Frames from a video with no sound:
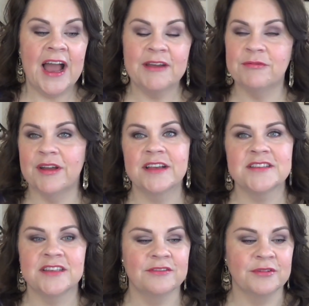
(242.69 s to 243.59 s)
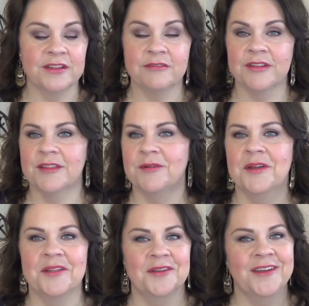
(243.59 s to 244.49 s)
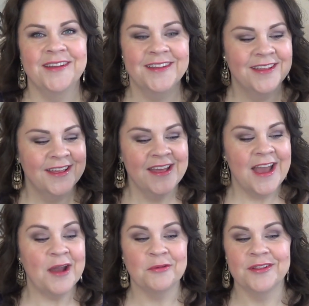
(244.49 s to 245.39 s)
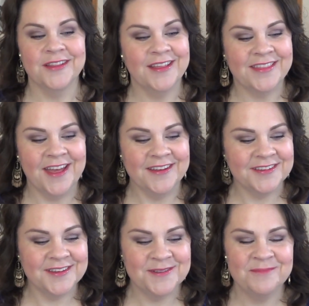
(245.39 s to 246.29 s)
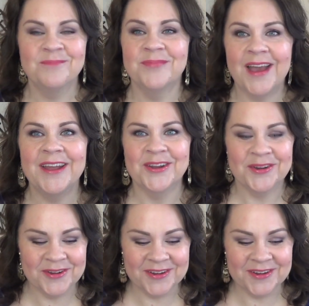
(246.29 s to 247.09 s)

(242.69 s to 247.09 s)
I, re I still really, really, I really like that. I do.